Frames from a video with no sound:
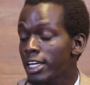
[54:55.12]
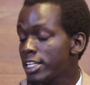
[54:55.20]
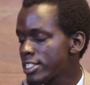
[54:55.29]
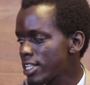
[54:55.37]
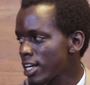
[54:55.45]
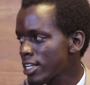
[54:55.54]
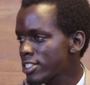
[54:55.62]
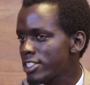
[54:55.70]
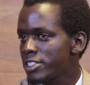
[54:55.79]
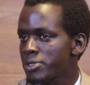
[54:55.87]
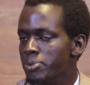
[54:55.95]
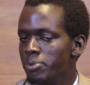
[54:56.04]
against us
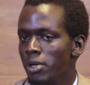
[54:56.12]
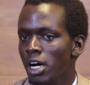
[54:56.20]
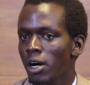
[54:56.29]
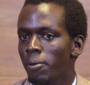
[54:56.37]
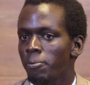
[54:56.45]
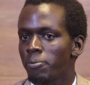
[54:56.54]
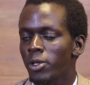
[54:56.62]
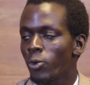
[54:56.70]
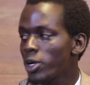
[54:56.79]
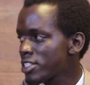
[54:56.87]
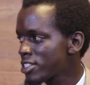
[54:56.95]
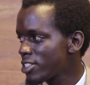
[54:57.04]
is the
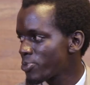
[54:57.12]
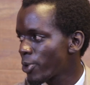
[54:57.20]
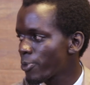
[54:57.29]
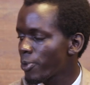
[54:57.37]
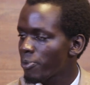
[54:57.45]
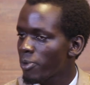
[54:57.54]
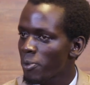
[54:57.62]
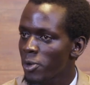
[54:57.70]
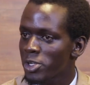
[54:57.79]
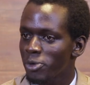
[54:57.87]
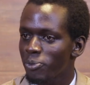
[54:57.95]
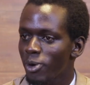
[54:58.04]
West is
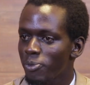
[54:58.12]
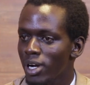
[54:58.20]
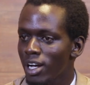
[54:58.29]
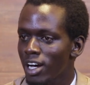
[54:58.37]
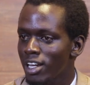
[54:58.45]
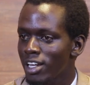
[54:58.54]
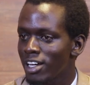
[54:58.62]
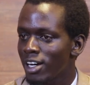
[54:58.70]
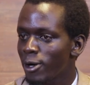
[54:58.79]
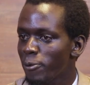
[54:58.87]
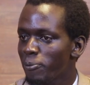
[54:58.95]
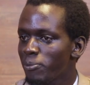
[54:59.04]
promoting
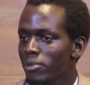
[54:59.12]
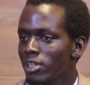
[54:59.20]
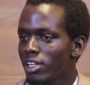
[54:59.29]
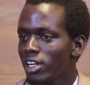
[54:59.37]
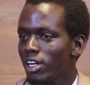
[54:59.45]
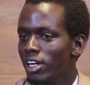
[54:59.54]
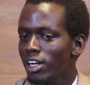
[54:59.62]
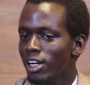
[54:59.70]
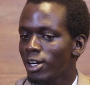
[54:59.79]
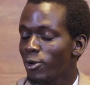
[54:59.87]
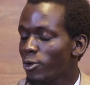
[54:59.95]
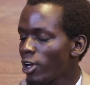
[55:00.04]
propaganda
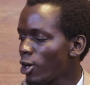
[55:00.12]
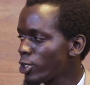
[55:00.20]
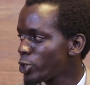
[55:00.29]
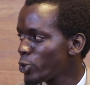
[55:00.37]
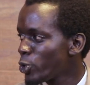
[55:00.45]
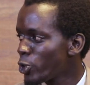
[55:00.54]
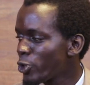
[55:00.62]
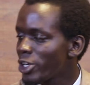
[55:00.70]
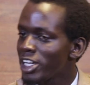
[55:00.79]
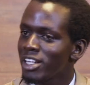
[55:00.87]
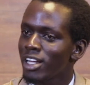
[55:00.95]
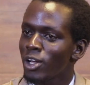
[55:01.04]
on our
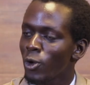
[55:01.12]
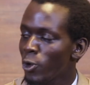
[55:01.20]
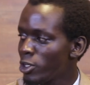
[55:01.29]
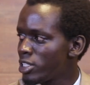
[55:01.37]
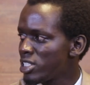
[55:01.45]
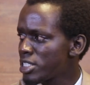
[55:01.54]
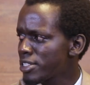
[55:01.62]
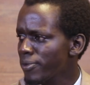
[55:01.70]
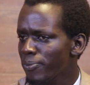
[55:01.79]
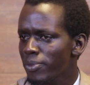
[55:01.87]
children and all this.